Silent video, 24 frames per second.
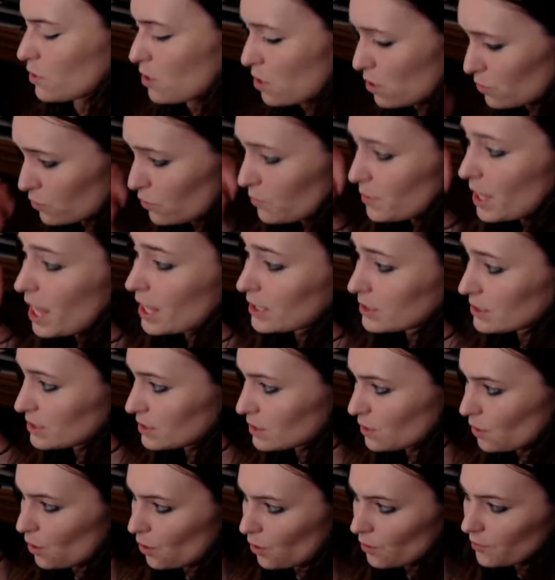
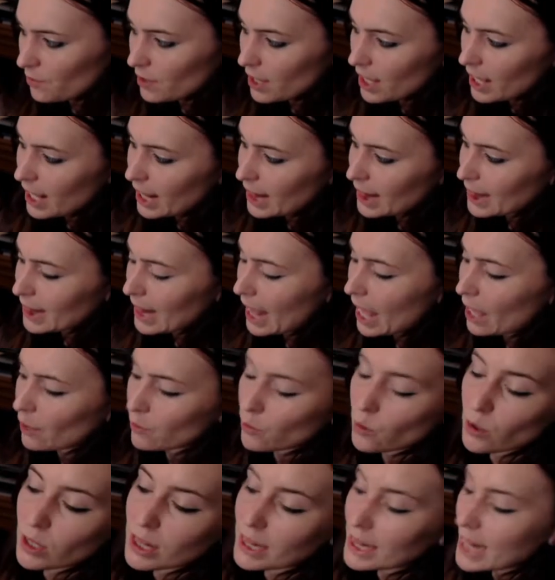romantico. Allow
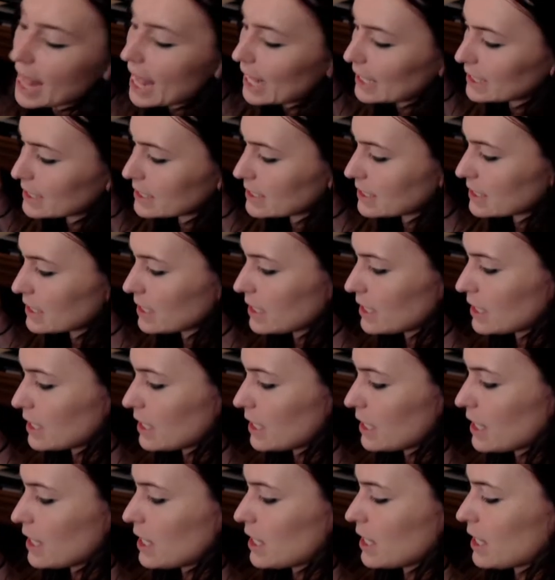or let.
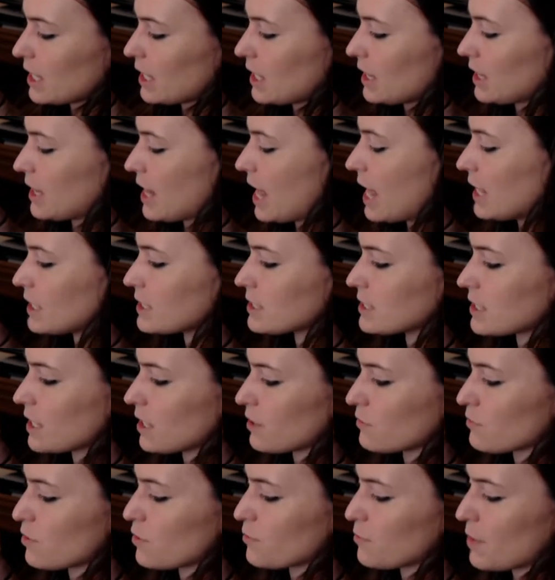Let
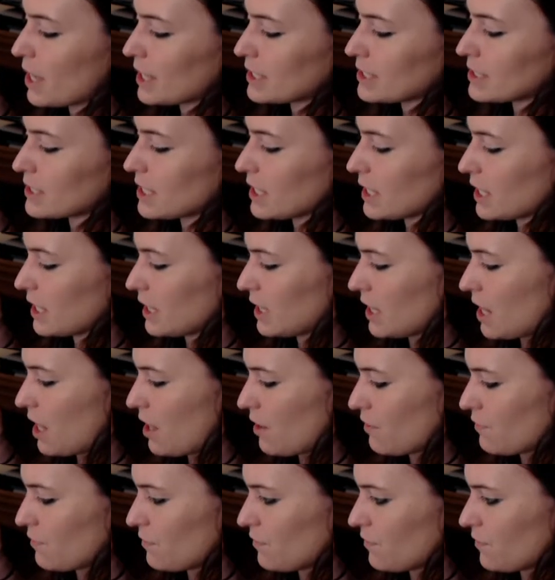a romantic
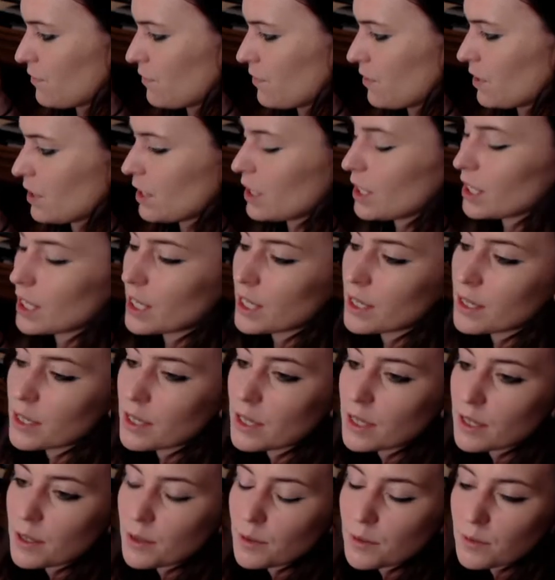love
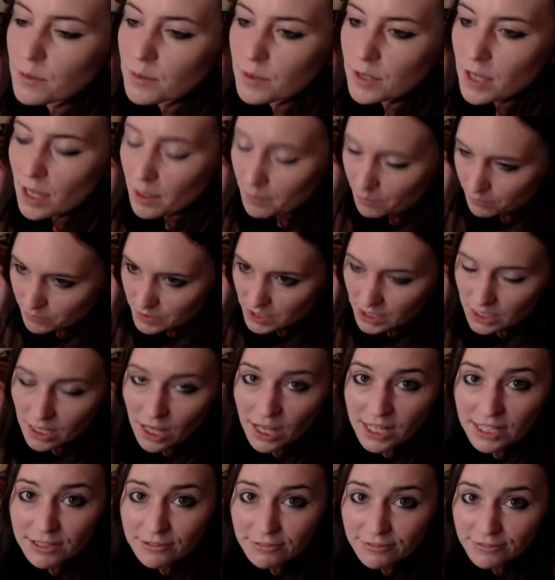come to
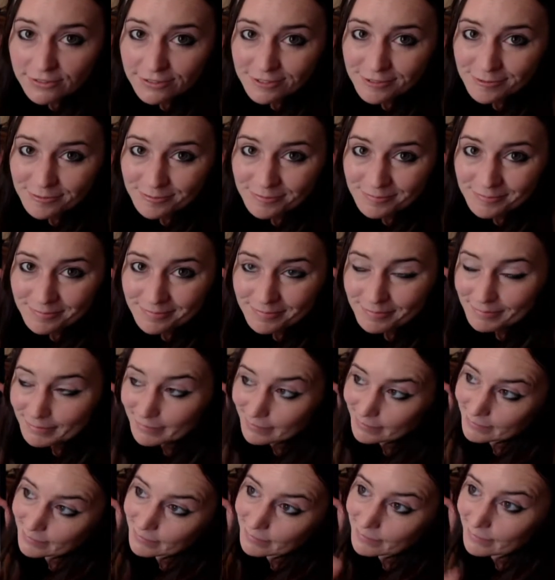life.
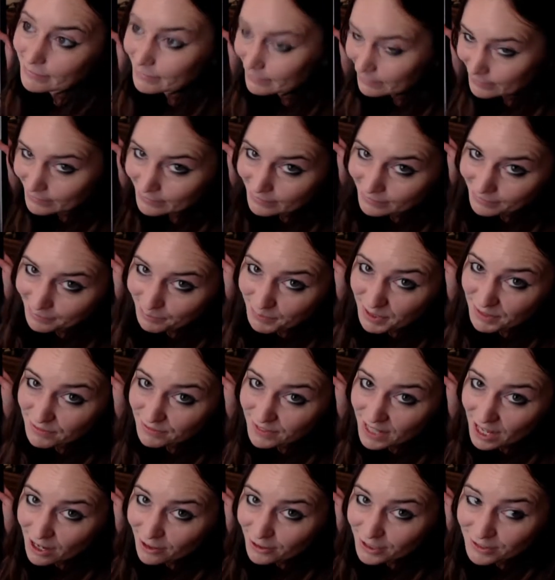Bit
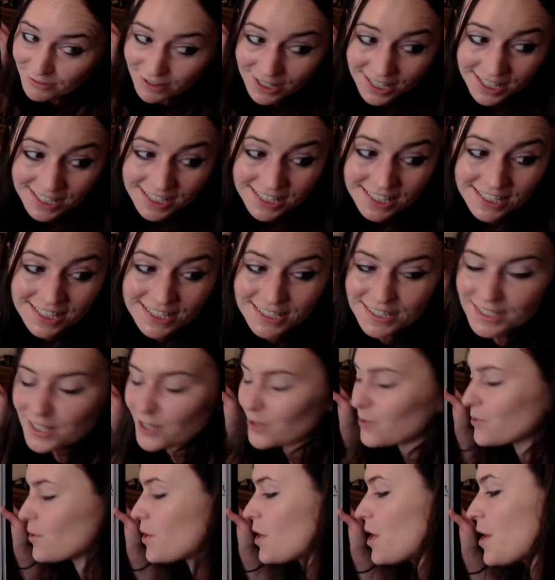flowery, right?
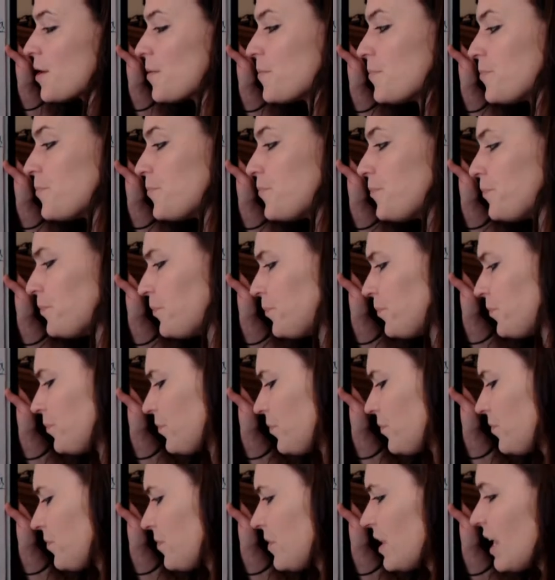So,
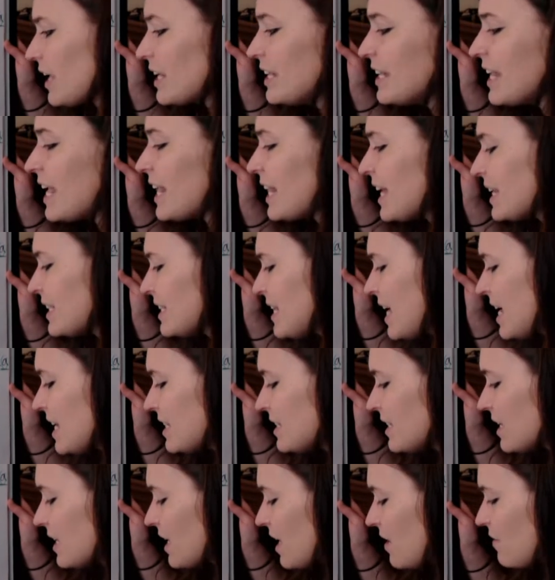
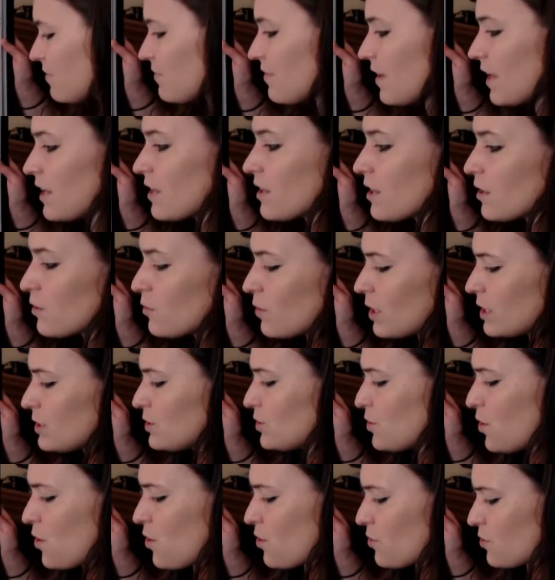nell'attesa che venga quel
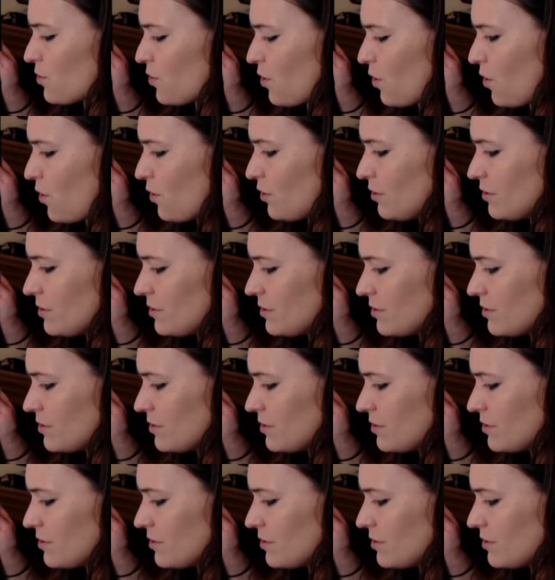giorno,